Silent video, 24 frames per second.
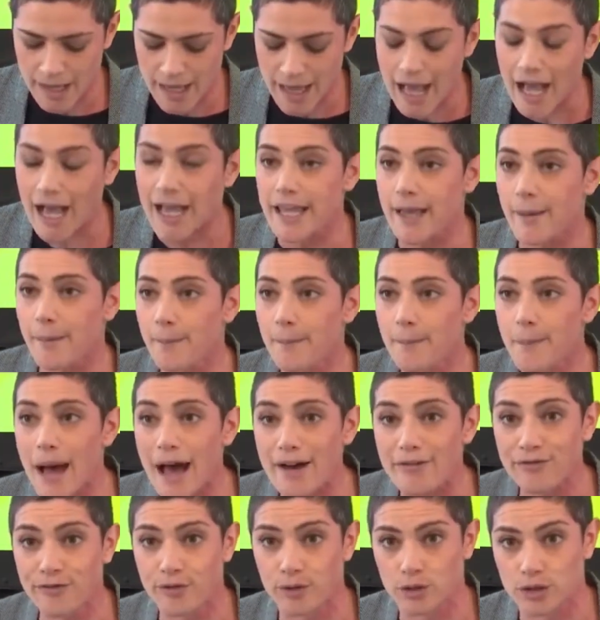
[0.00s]
I am
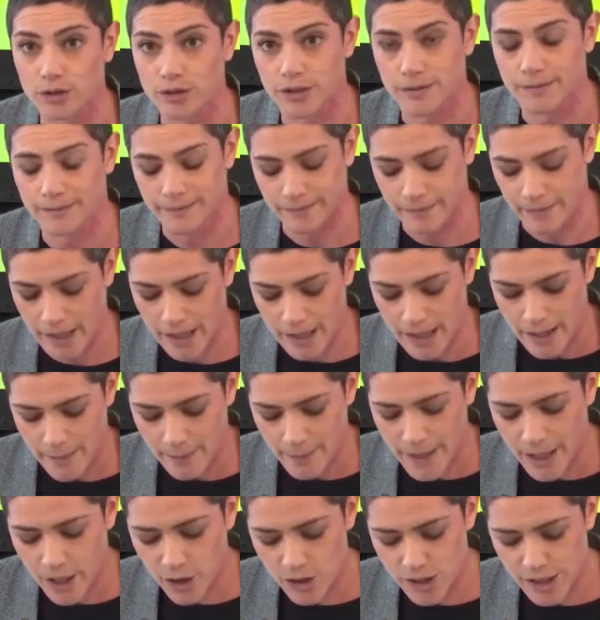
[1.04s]
baffled
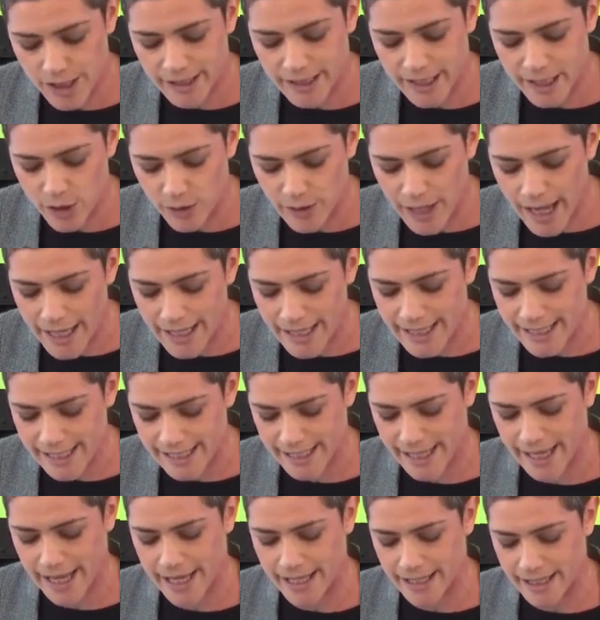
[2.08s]
because in the United
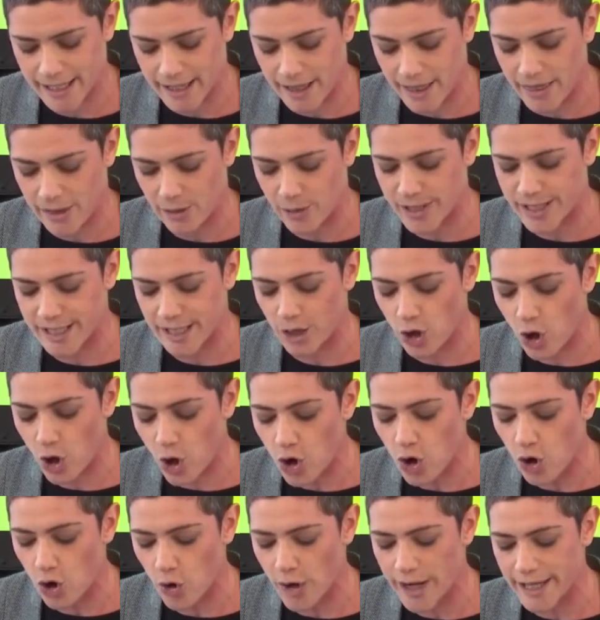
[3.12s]
States, there is an
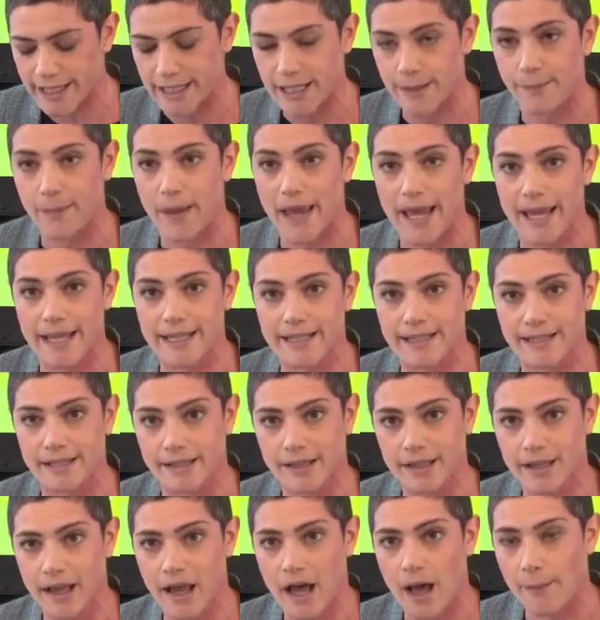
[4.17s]
ongoing debate
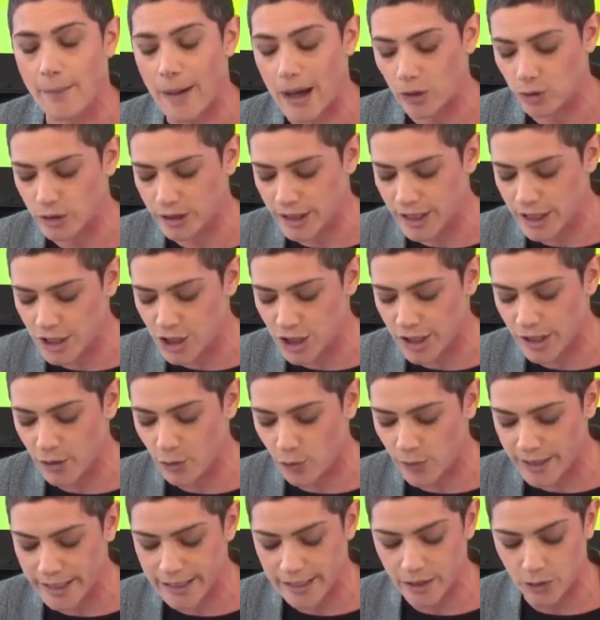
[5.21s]
about teaching
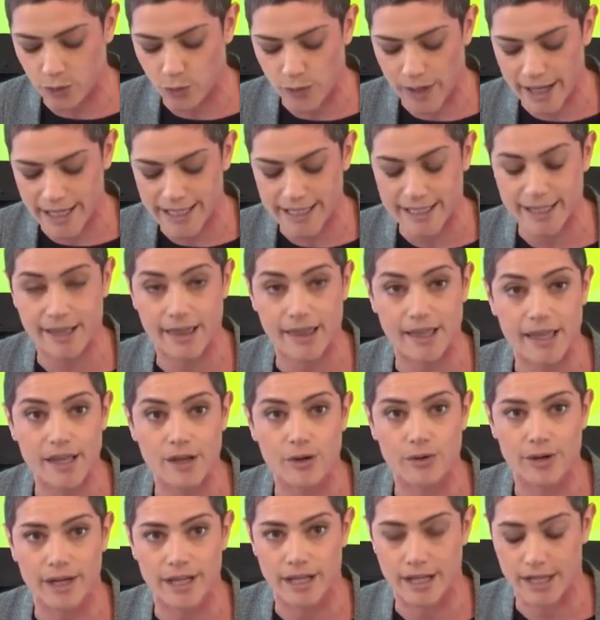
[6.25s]
critical race
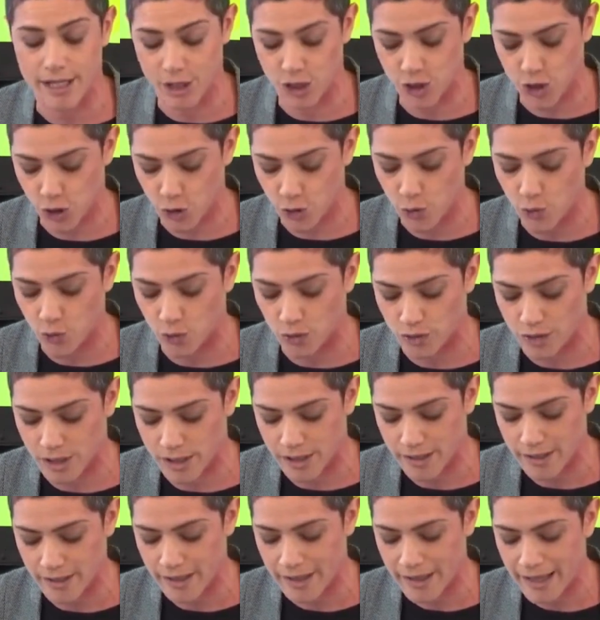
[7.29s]
theory in schools,
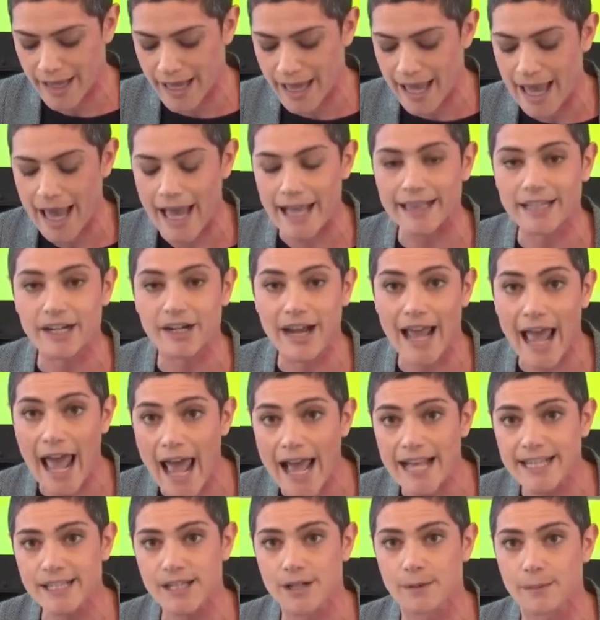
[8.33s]
and there
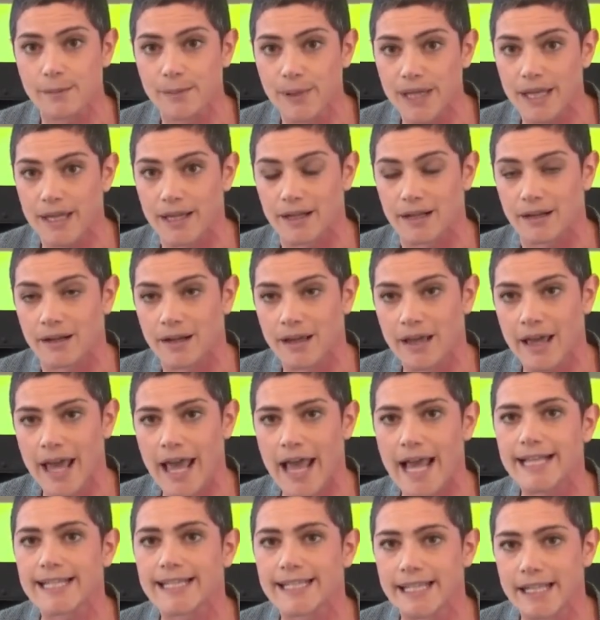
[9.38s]
hasn't been
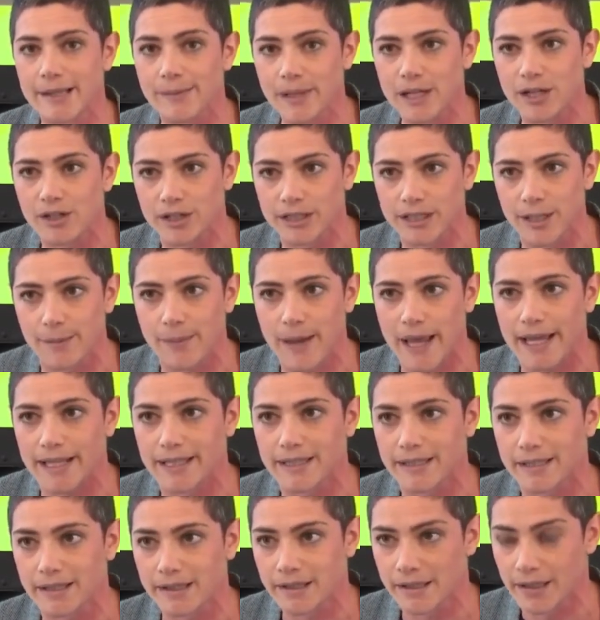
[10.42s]
a similar
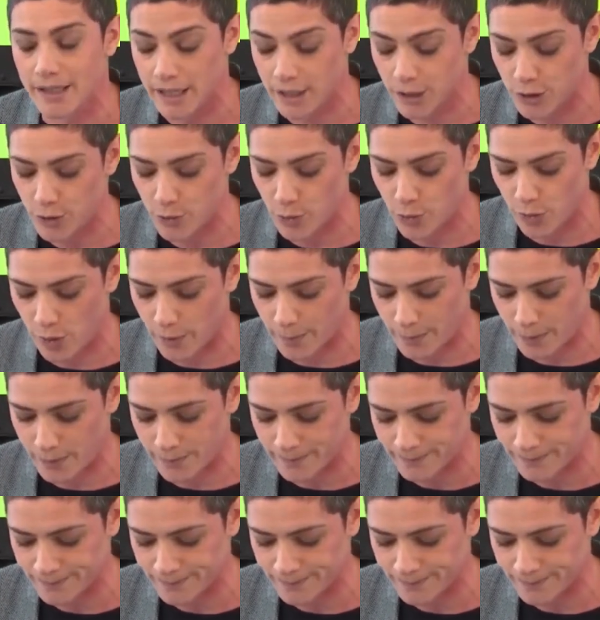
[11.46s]
debate in Europe,